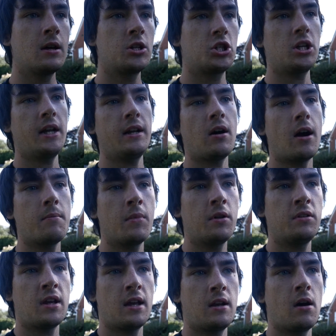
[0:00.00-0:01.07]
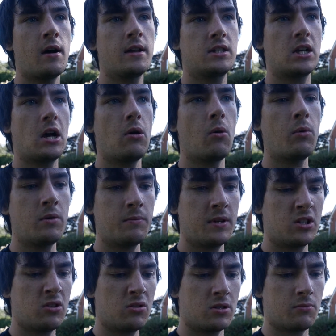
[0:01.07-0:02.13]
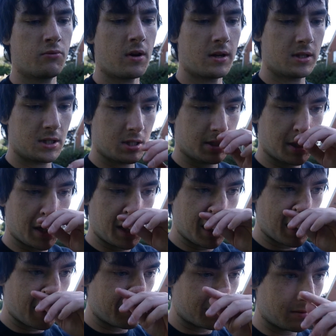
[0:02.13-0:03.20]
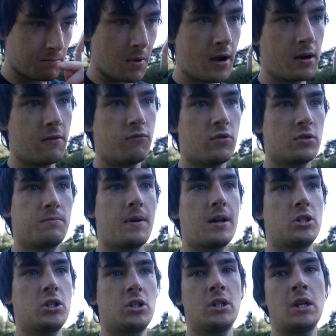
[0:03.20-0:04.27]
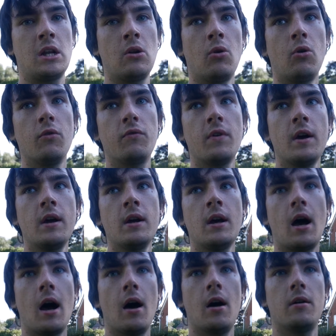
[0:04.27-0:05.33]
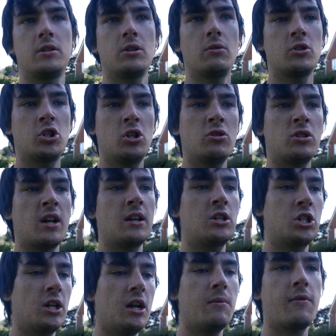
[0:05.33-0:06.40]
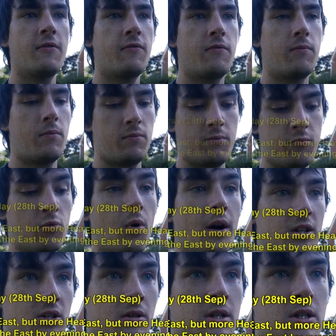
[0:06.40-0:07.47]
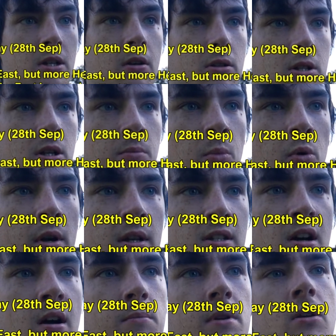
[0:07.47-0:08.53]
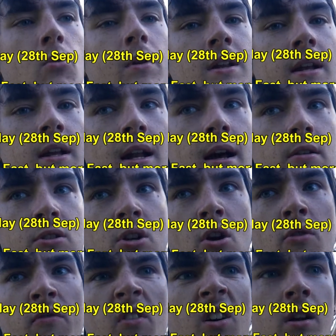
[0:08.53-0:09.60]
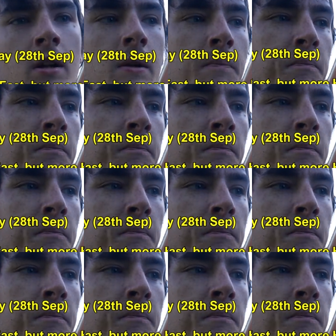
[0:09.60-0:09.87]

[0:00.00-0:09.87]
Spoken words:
Chilly night Monday night, so I wouldn't be too surprised to see some minor frost patches in the north. So on Tuesday, chilly but quite sunny starts in the morning time, but it quickly clouds over,